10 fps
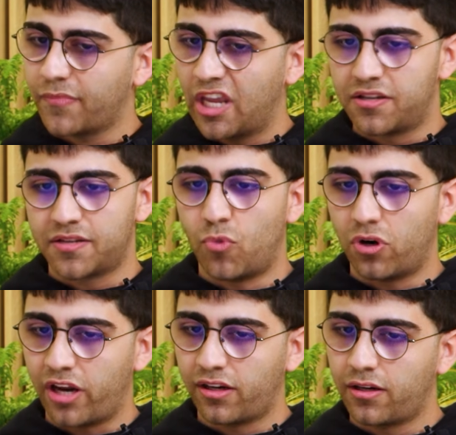it's more
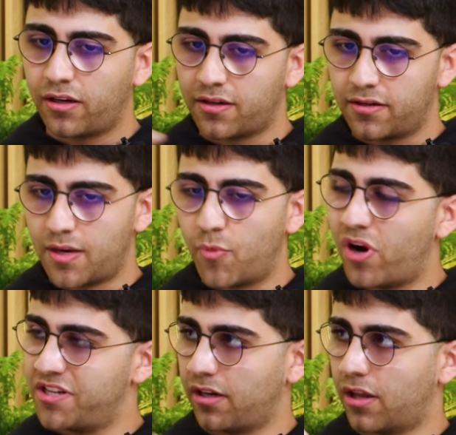like
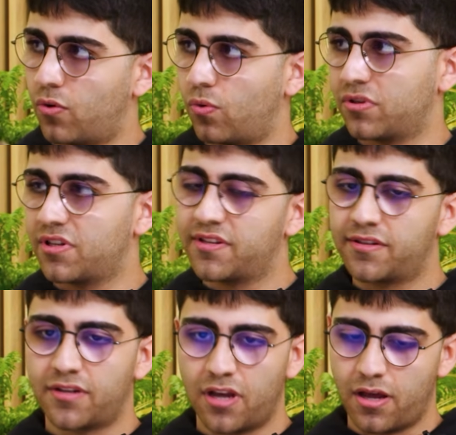summarizing the notes,